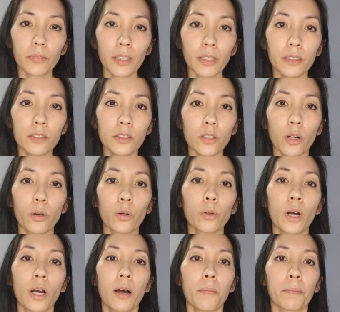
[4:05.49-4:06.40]
And
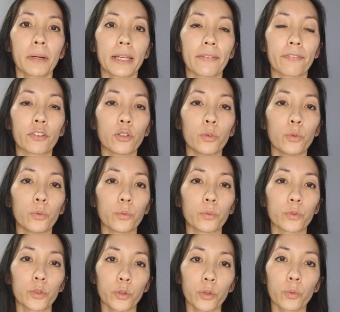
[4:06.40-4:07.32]
so, but if
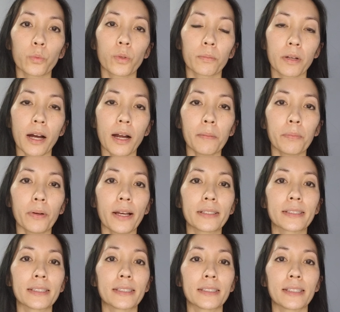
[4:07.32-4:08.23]
you do the warm
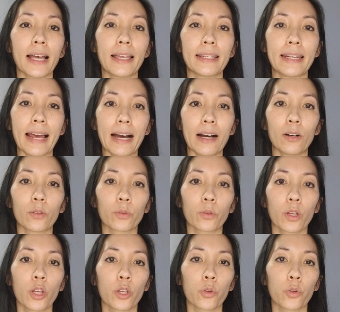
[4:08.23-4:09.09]
compress and now